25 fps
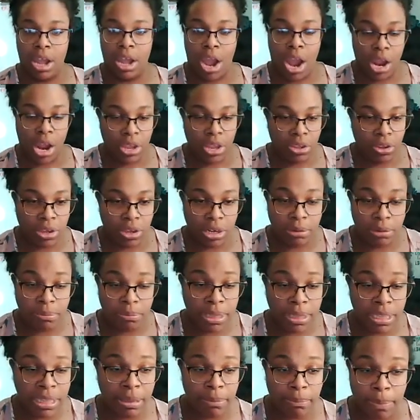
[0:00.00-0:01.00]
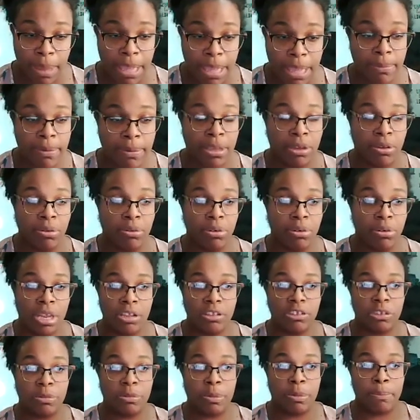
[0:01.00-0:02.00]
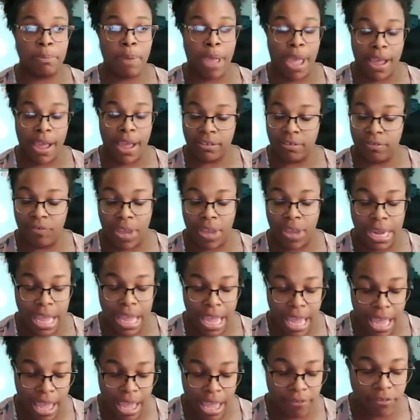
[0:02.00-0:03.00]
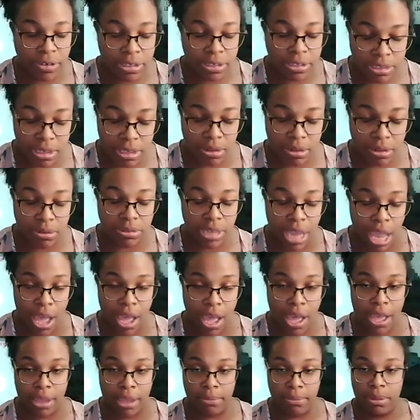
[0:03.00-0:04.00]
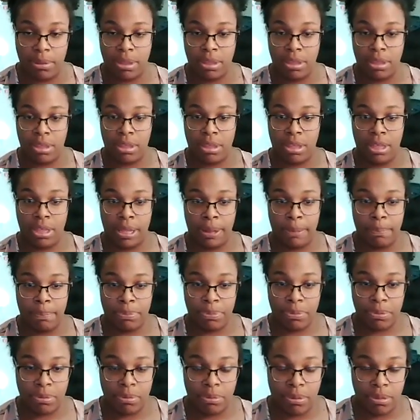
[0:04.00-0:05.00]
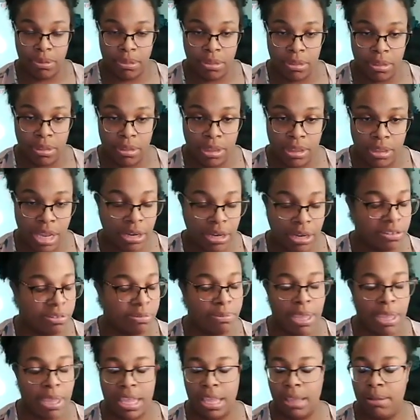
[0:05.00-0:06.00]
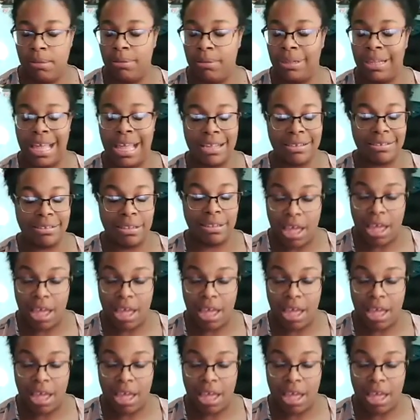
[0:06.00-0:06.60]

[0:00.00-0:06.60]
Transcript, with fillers: Are you going to be the baby who needs to be pacified every single time? That doesn't mean can less